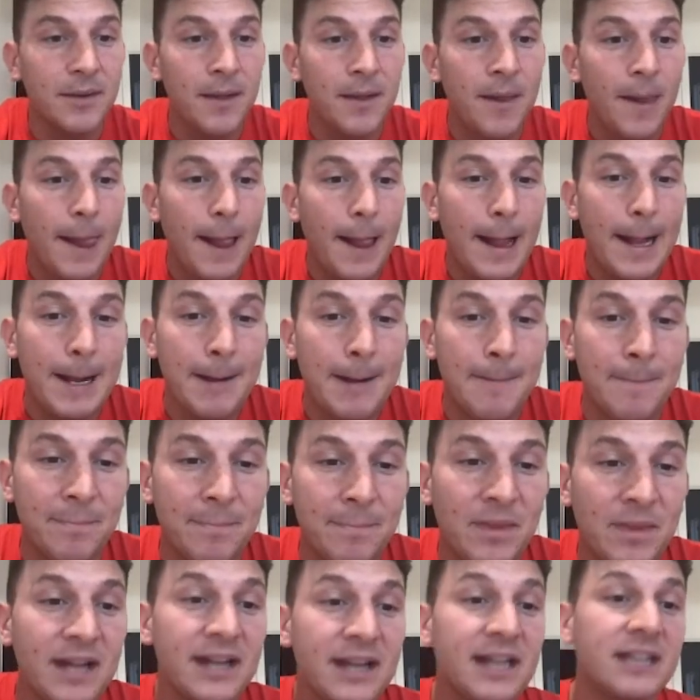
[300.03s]

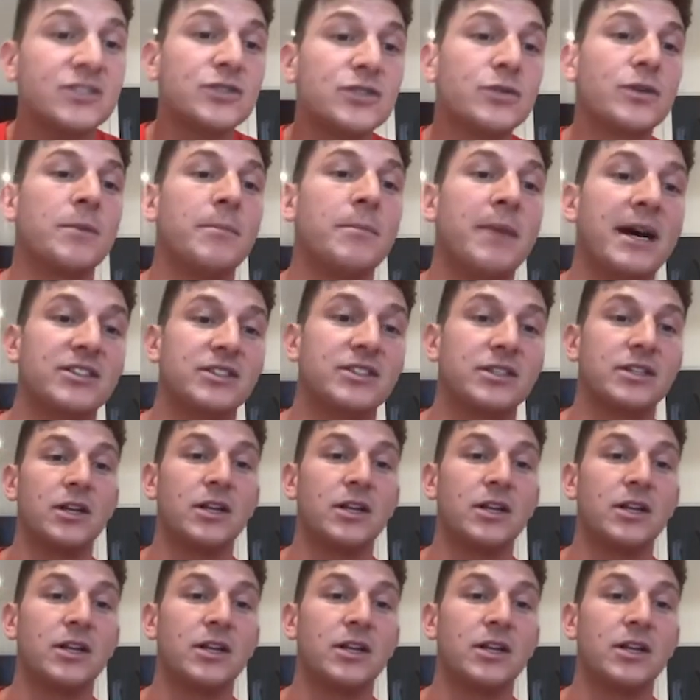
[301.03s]
And as you would imagine, look, we've